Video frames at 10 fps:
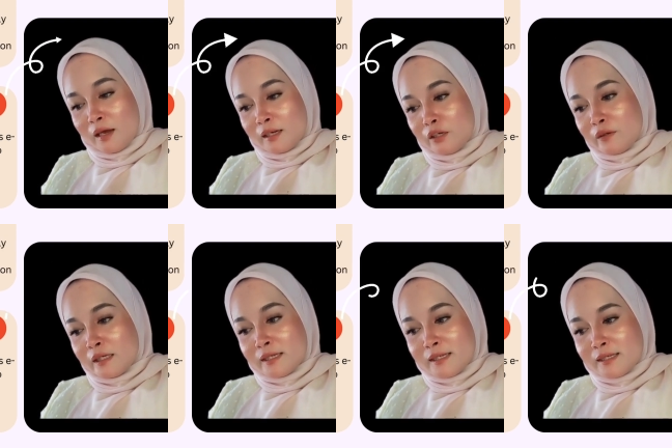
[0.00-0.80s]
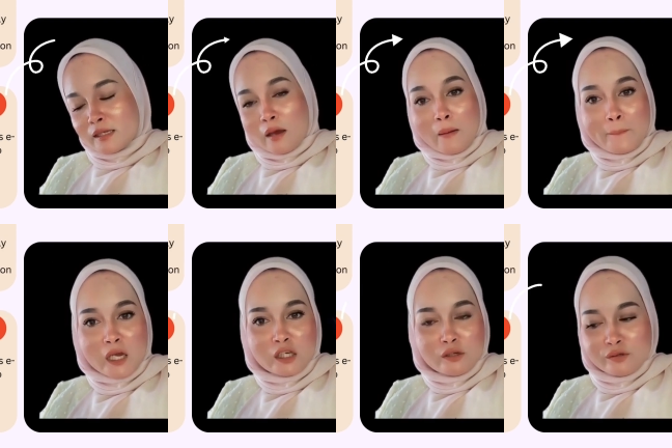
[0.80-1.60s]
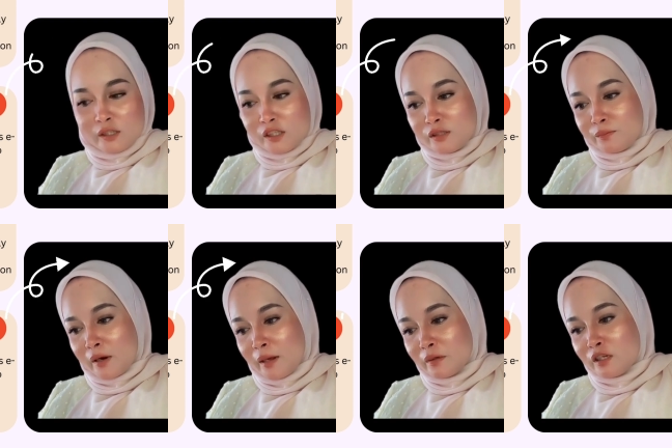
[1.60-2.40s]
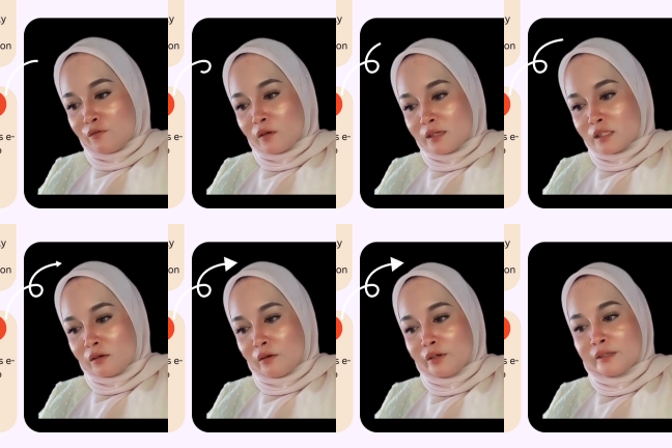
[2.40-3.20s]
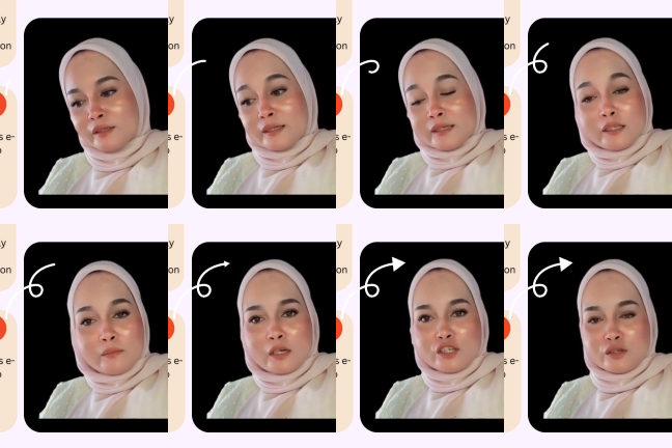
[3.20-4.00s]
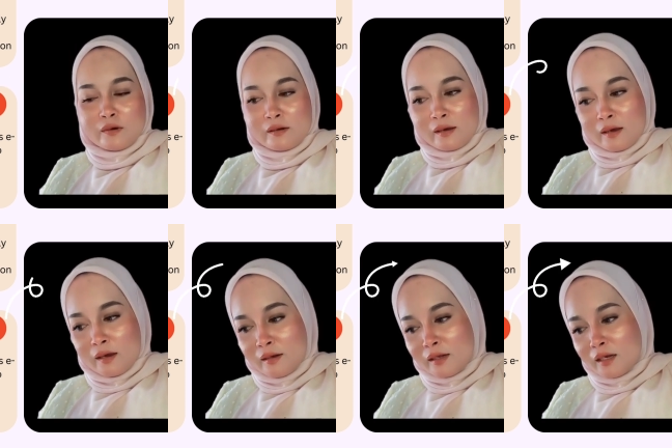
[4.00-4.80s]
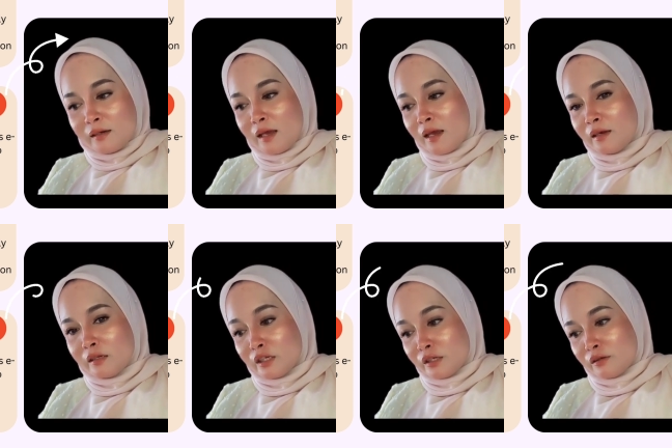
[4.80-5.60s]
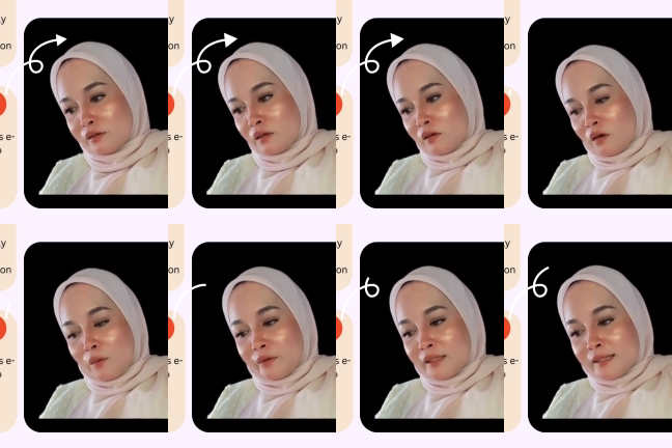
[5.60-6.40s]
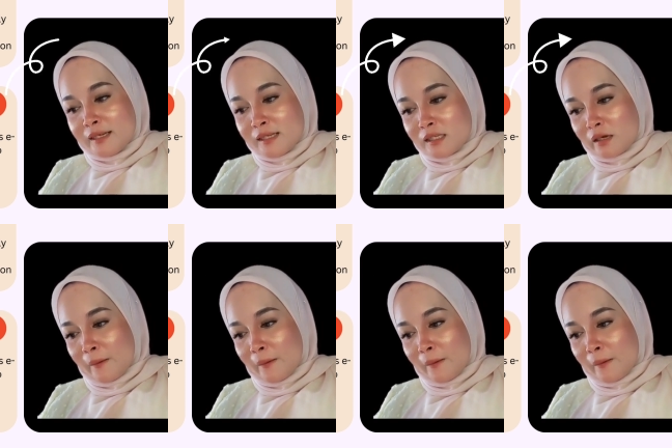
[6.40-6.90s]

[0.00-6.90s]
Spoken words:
The witness, Minus is primarily focused on the Malaysia market. And then the opportunities,